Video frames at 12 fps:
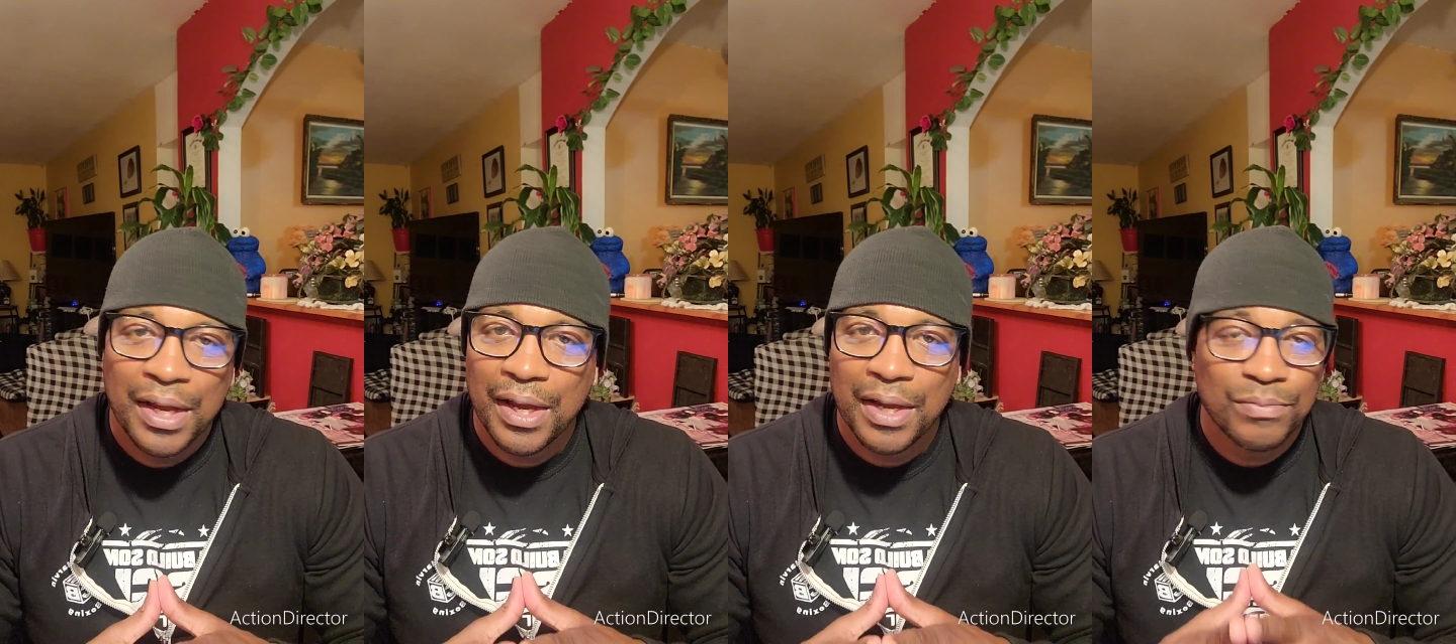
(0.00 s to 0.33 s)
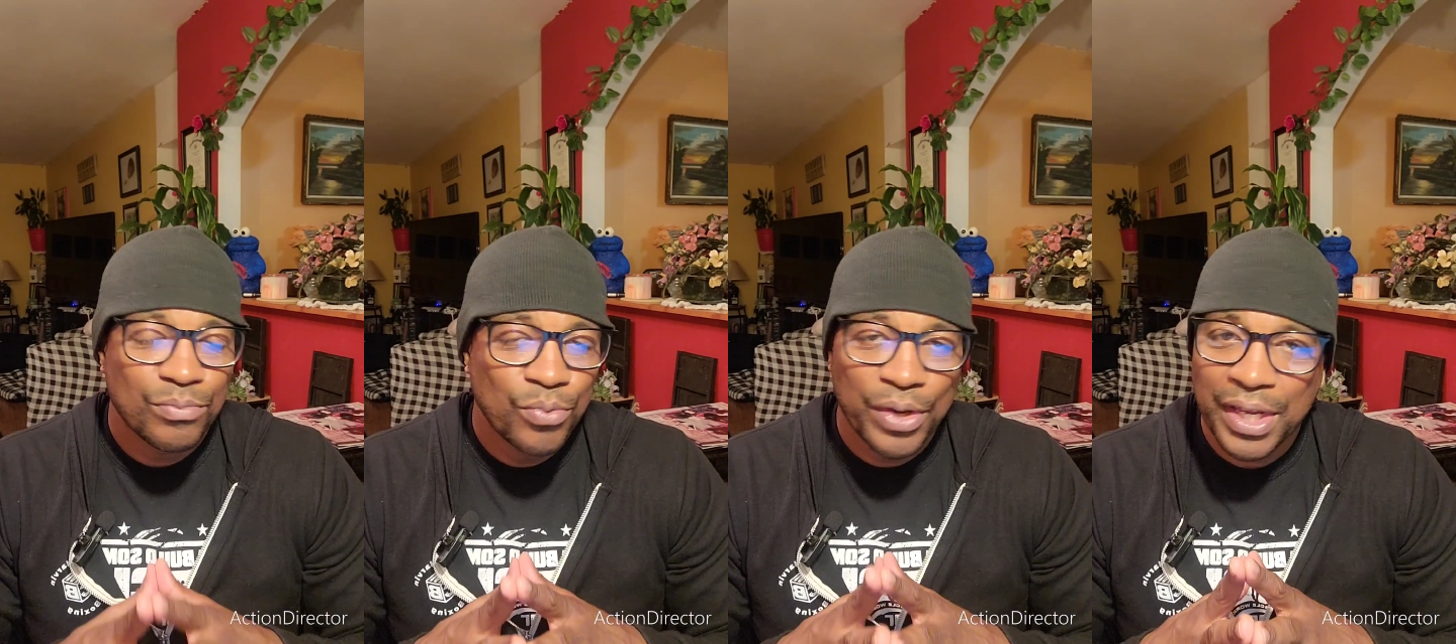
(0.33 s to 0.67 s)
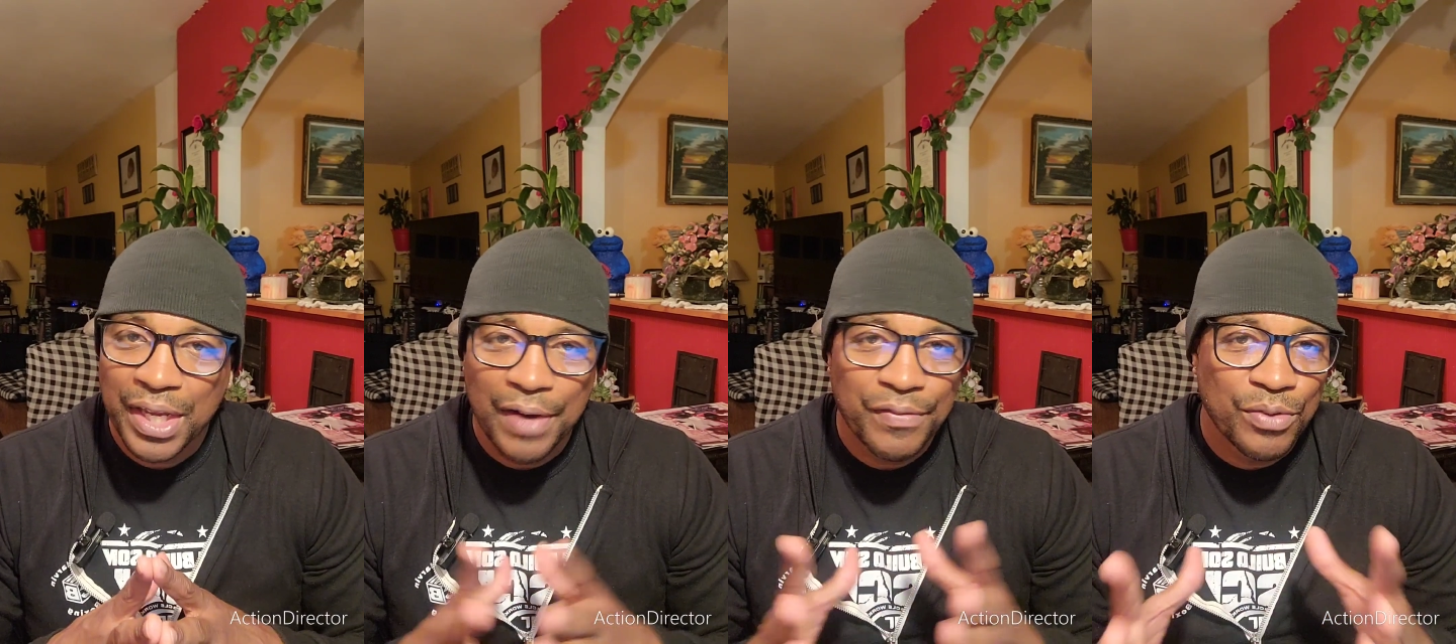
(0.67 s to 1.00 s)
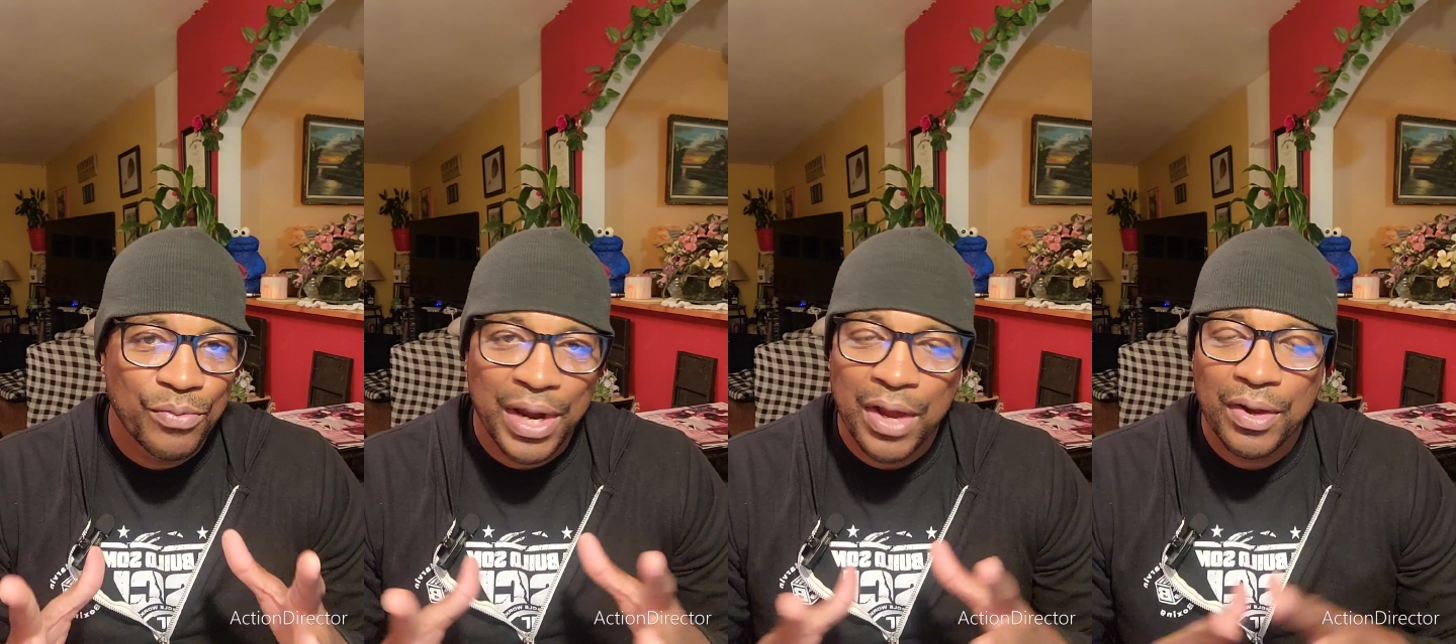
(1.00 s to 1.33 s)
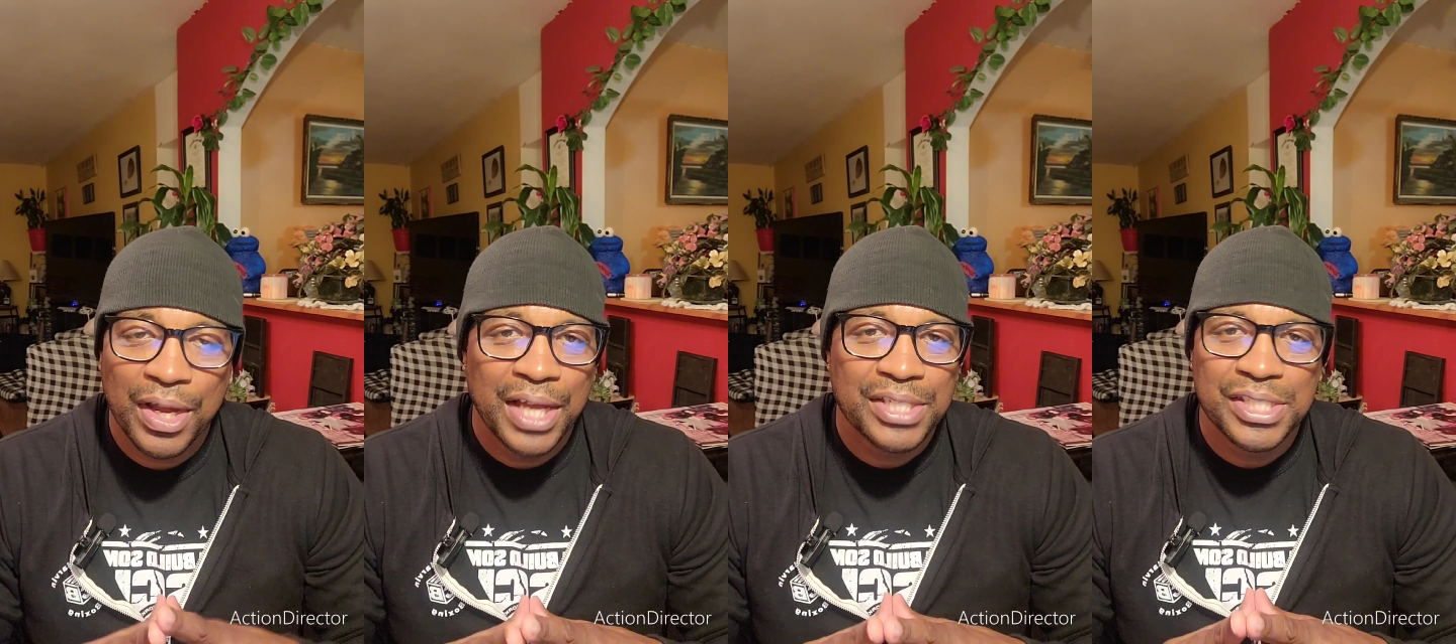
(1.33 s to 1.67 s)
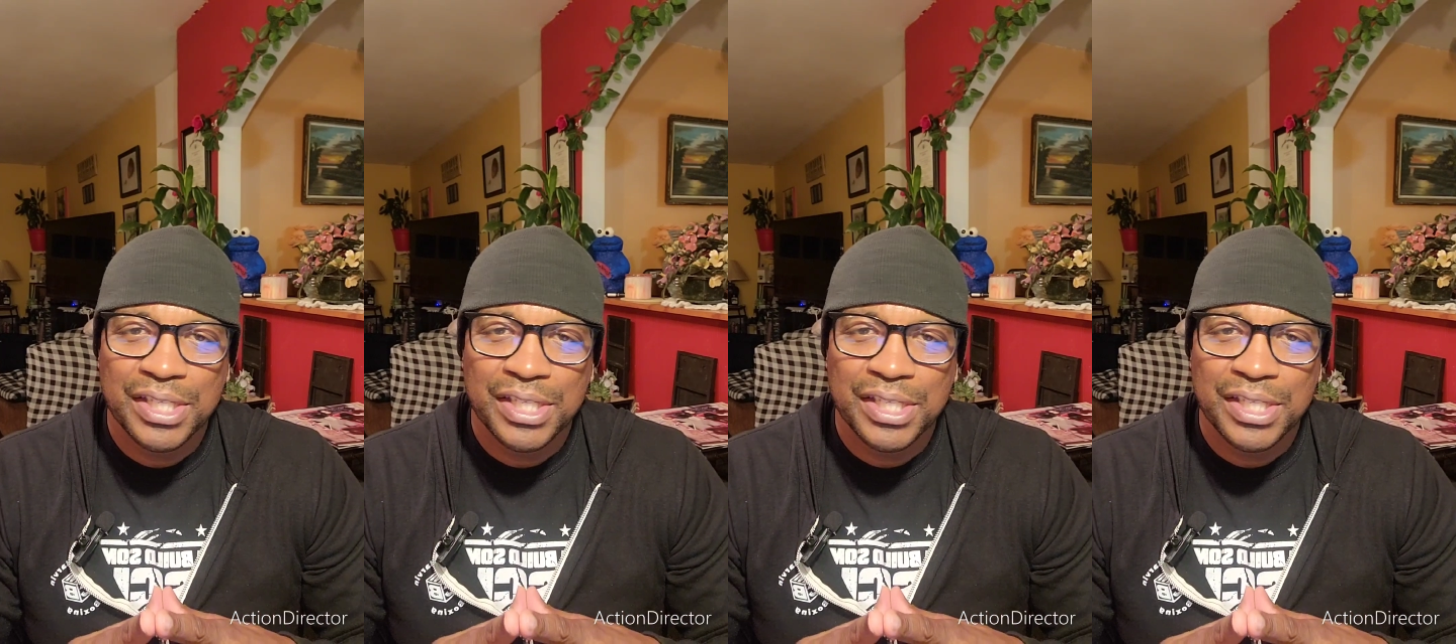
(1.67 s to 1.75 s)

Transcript: uh, winning every round, guys.